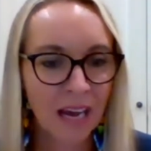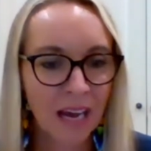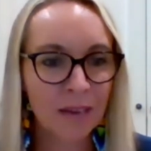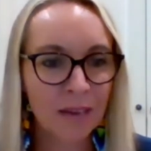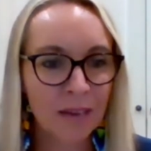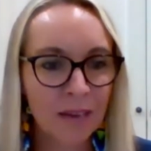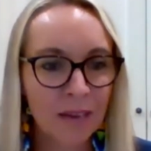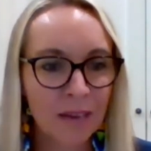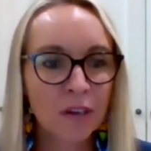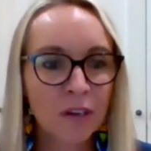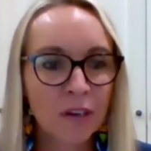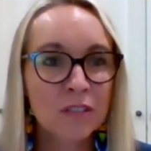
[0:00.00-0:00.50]

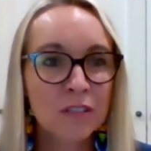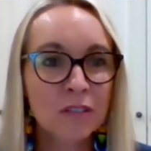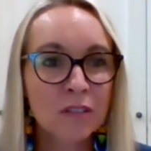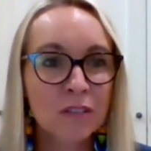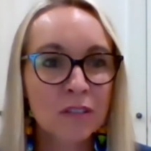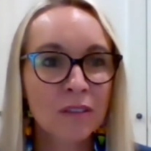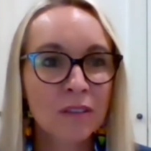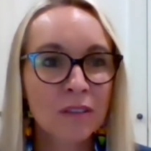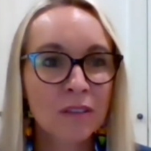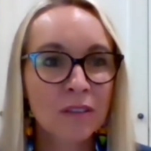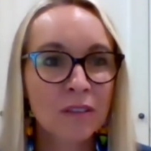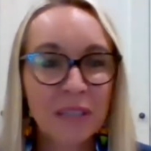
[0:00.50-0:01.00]
I'm going
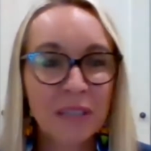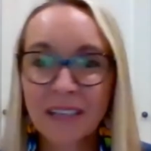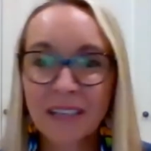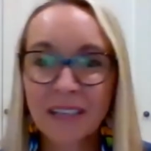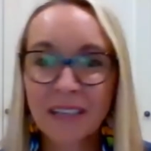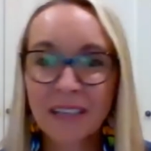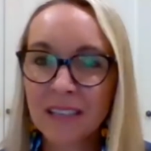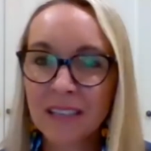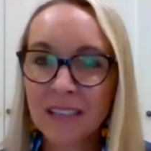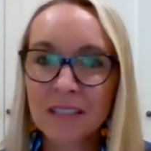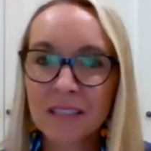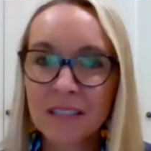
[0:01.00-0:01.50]
to be the
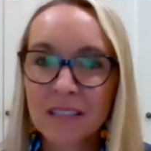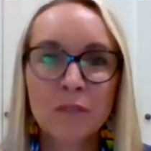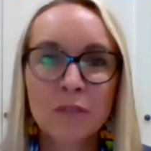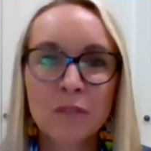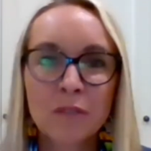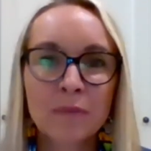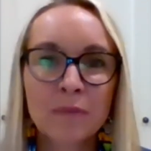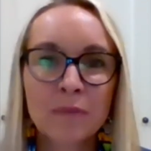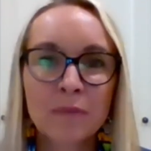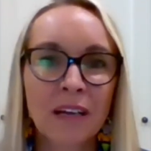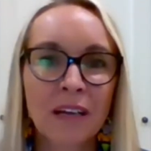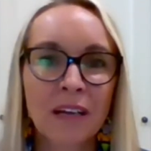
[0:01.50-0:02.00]
kindest
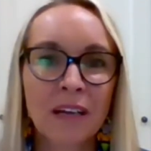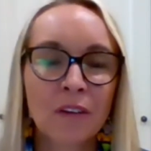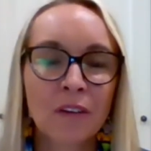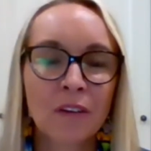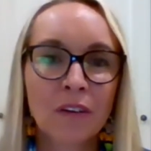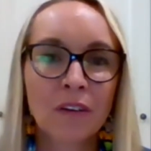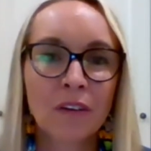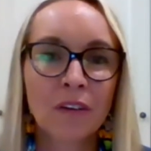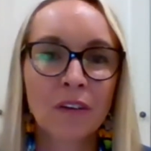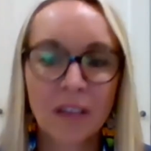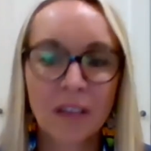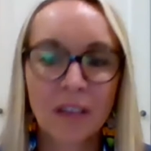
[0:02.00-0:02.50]
human I
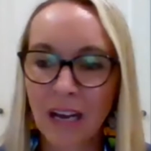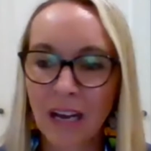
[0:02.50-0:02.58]
know.